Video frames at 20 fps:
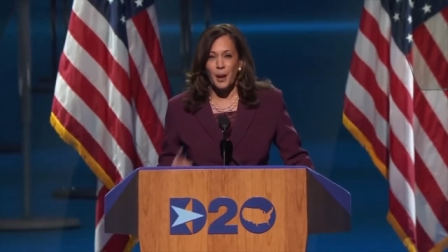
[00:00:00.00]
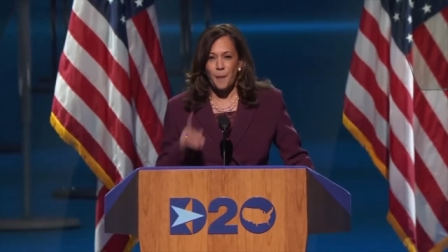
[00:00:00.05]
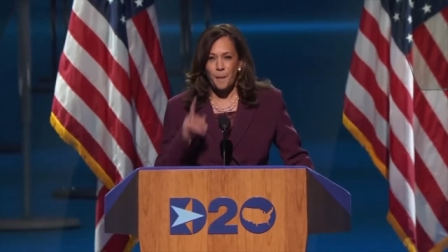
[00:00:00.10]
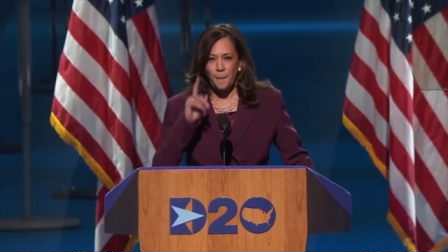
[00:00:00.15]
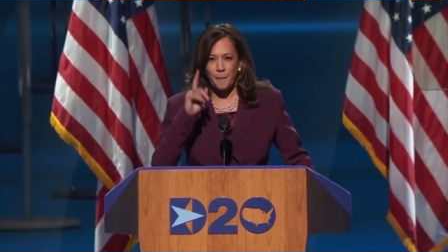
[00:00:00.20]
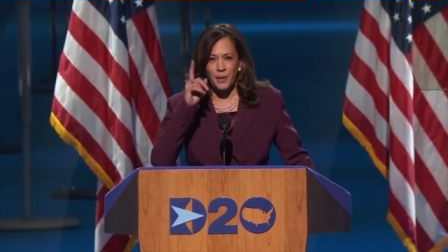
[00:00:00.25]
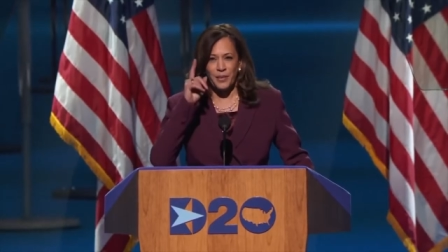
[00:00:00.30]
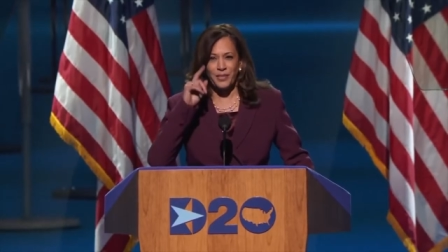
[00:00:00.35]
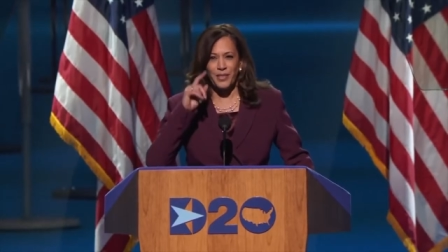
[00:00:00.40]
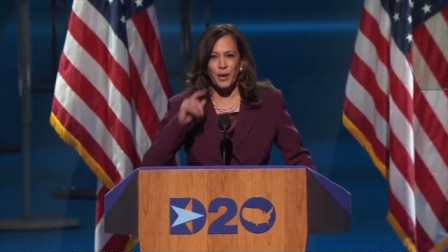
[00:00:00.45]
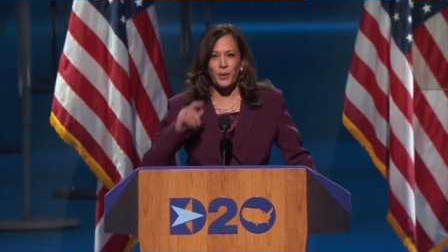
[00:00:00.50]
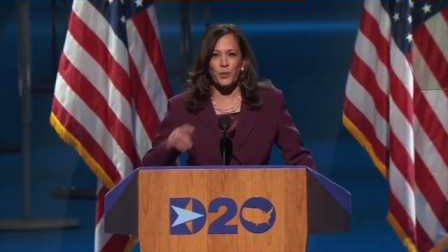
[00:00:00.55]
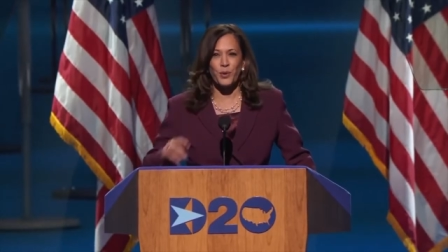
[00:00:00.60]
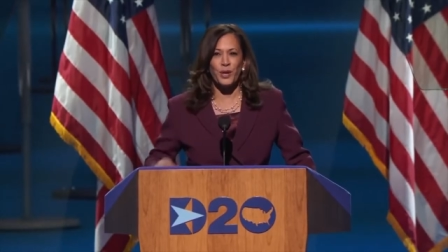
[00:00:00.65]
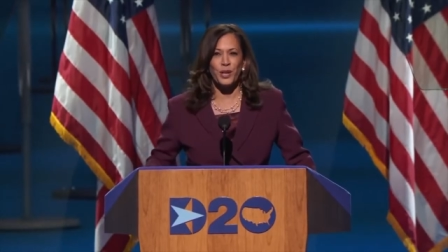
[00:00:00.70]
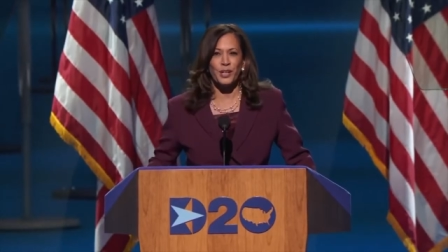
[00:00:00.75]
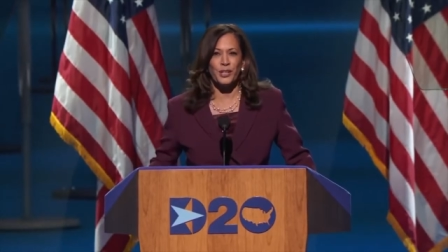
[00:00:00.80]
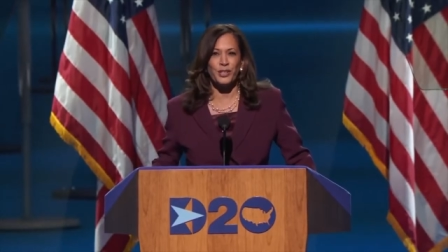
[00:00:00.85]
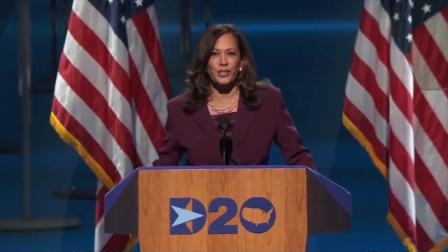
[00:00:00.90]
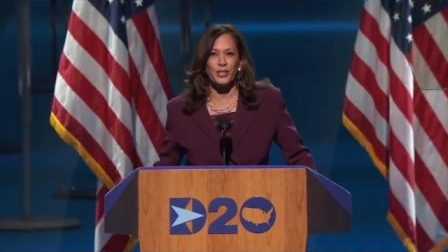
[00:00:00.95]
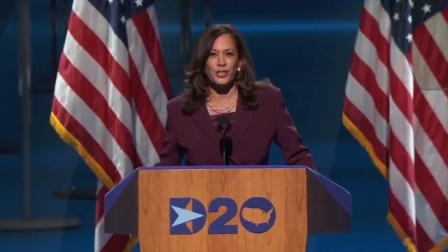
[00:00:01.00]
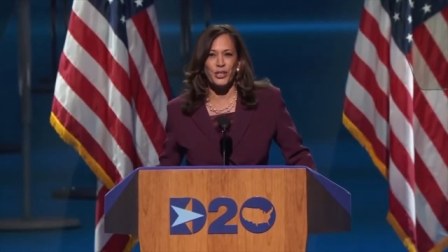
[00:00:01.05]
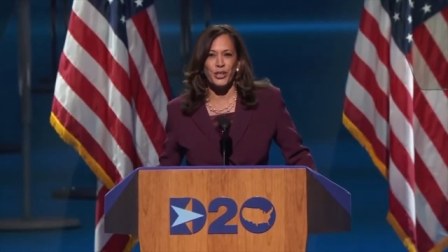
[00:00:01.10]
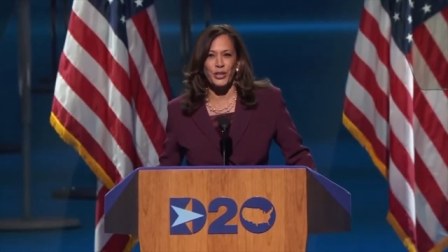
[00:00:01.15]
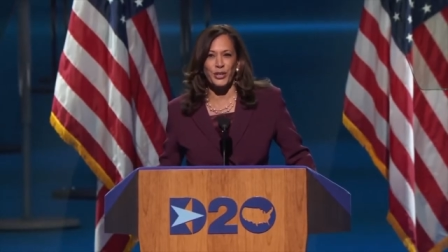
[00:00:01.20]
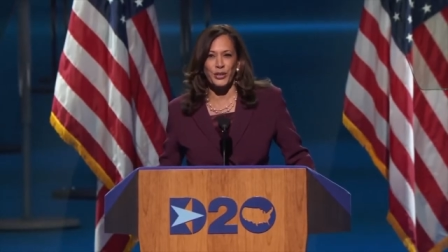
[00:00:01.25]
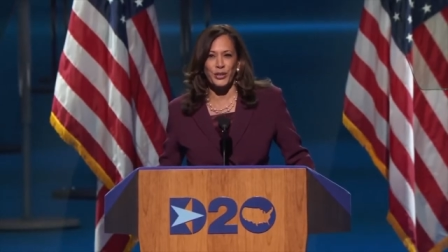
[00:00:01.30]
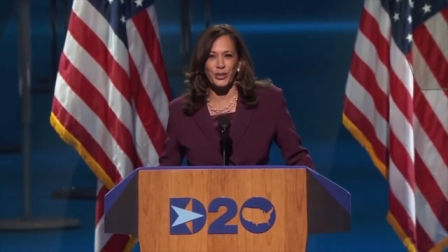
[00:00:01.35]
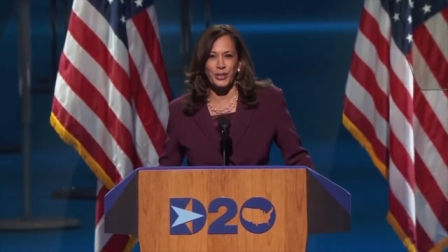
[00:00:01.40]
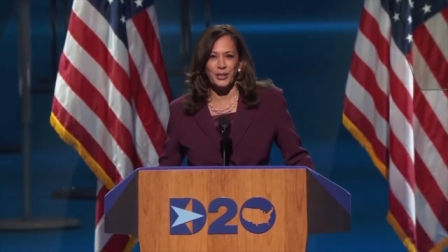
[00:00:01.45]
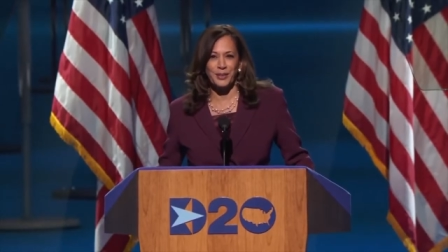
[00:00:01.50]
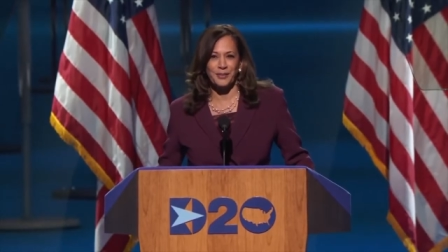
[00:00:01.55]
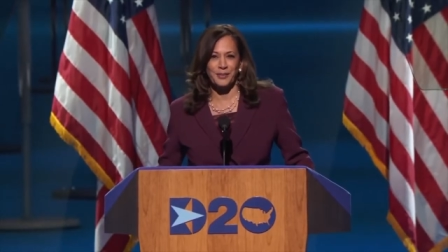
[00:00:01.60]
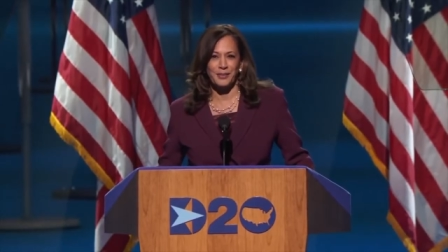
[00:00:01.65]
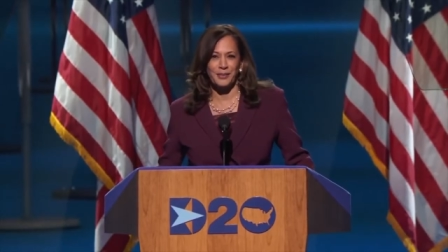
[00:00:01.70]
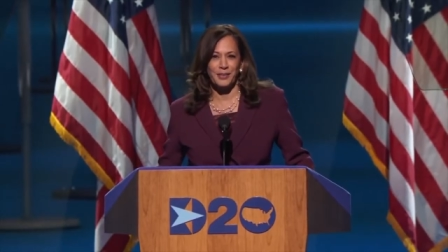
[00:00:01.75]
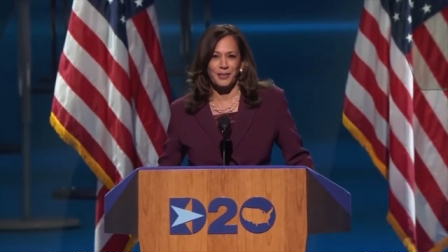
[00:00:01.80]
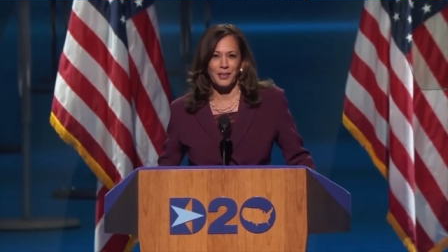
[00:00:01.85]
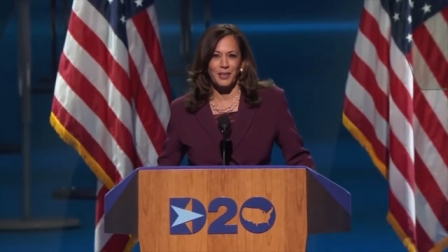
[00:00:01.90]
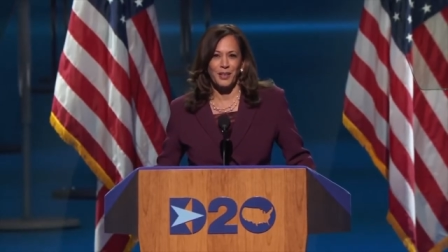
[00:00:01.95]
But they were undeterred.
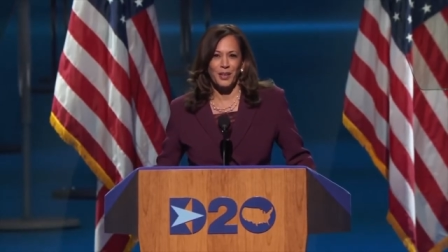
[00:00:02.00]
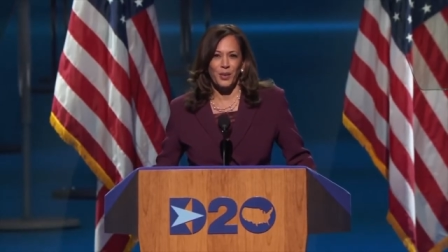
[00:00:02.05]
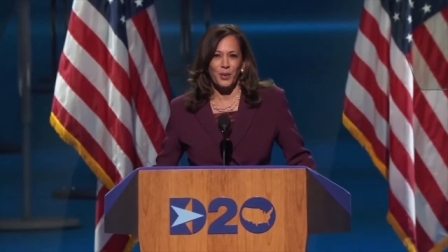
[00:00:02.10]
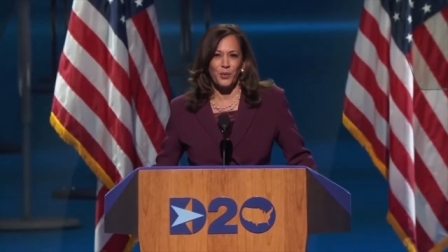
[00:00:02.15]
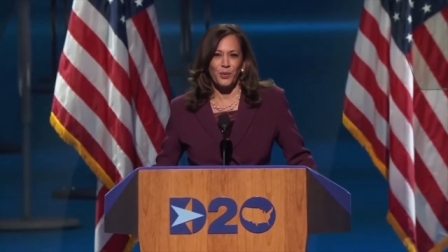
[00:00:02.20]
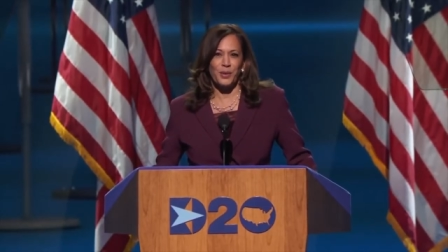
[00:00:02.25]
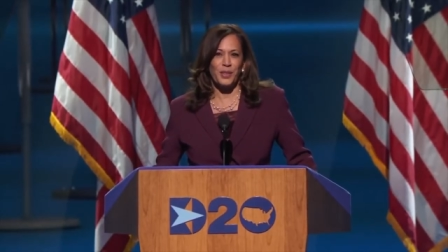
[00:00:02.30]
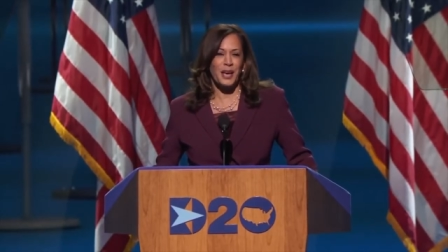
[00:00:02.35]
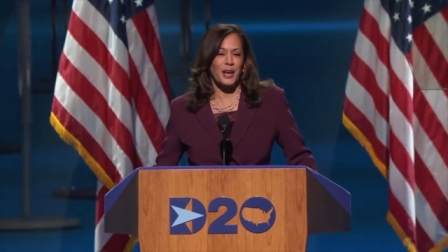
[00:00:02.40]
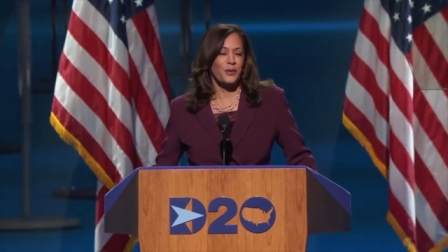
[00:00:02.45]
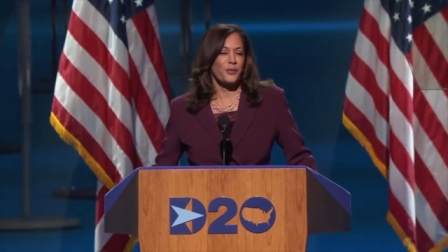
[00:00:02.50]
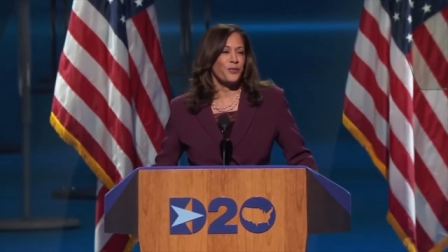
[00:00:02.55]
Without